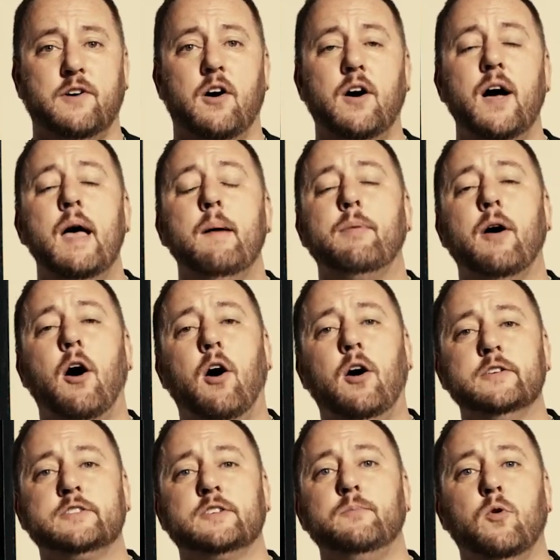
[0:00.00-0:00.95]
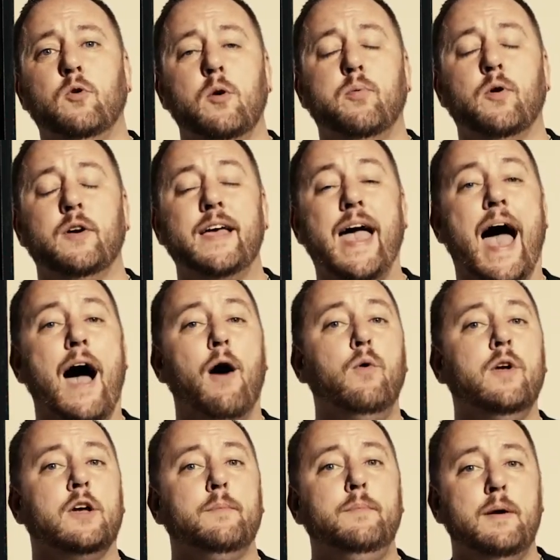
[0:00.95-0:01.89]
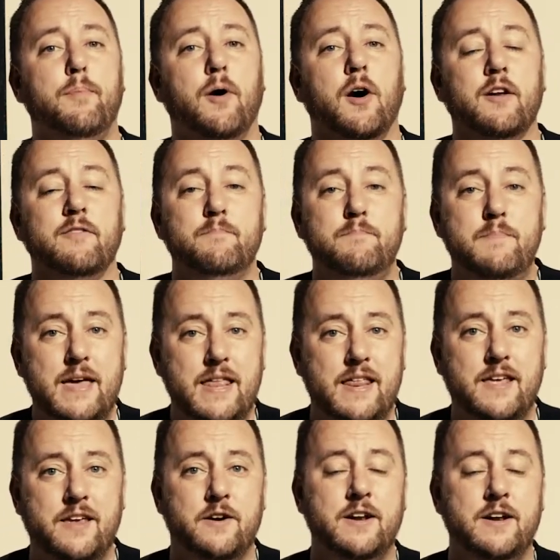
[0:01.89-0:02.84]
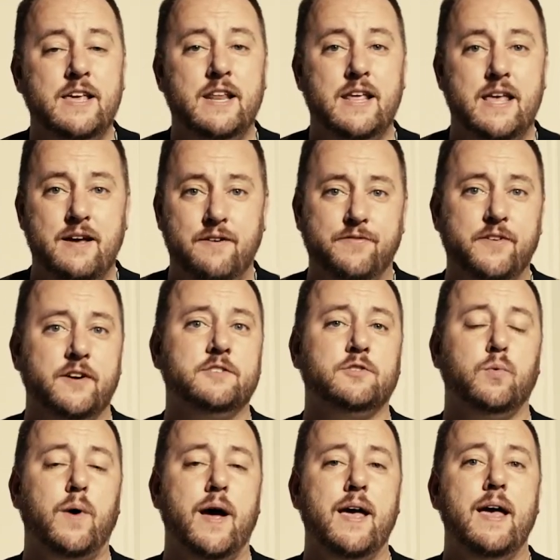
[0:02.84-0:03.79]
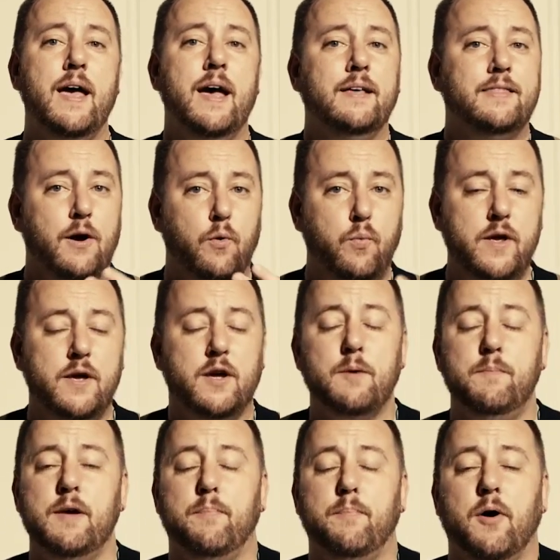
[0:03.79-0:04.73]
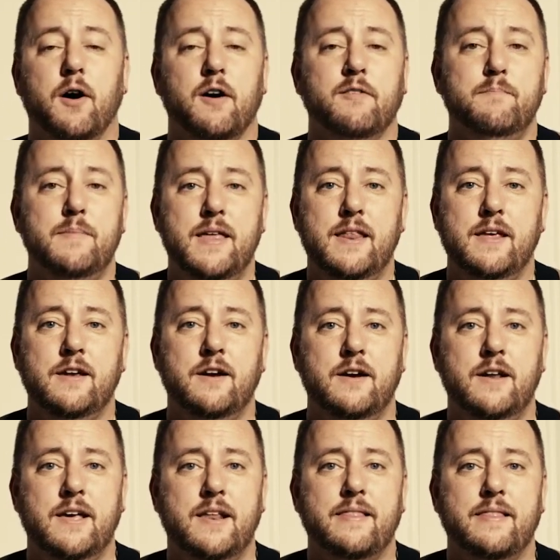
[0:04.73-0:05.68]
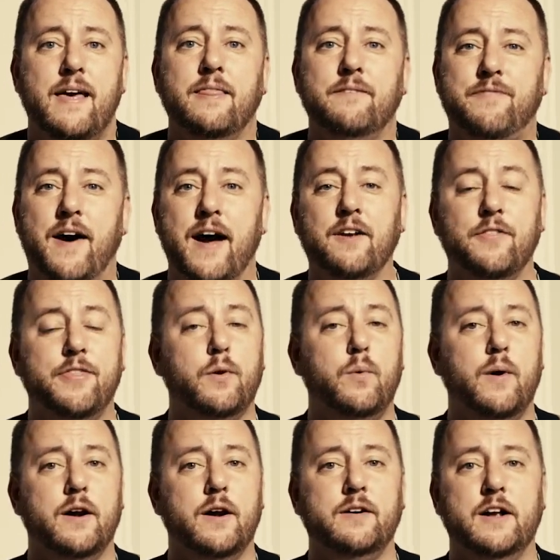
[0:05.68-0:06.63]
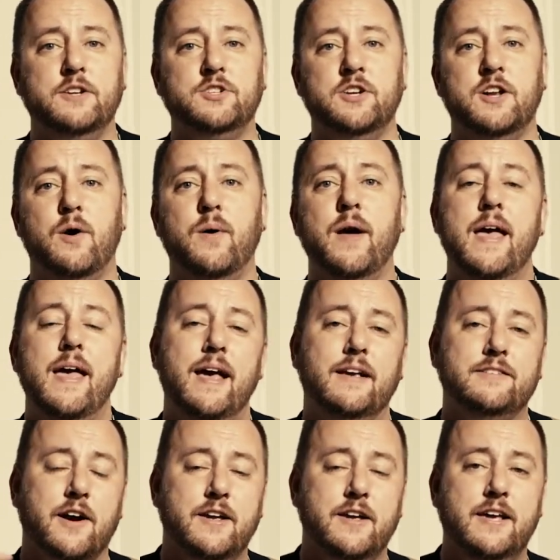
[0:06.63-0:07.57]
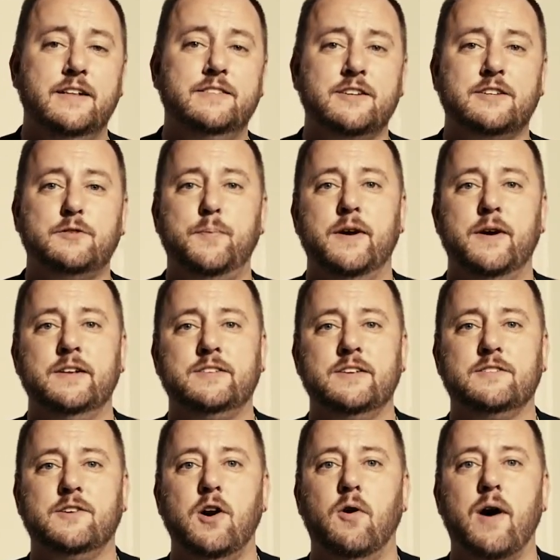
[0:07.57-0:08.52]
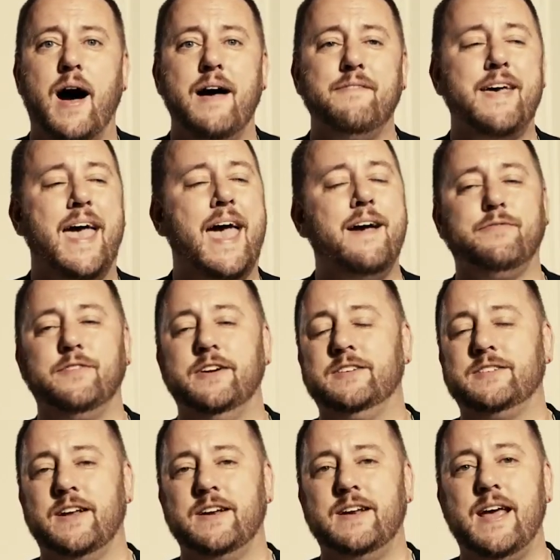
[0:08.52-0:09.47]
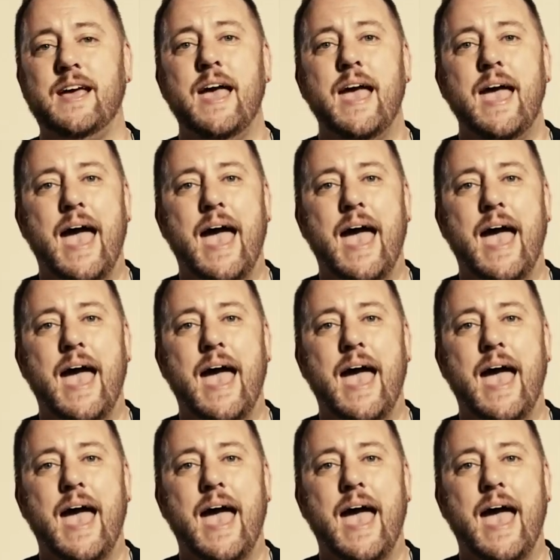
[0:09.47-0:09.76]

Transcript: of all, but also more importantly, how we could be a part of meeting your need if there's a way that we could be a part of meeting your need. And then the final thing we wanted to let you know is our kids' experiences go live every Sunday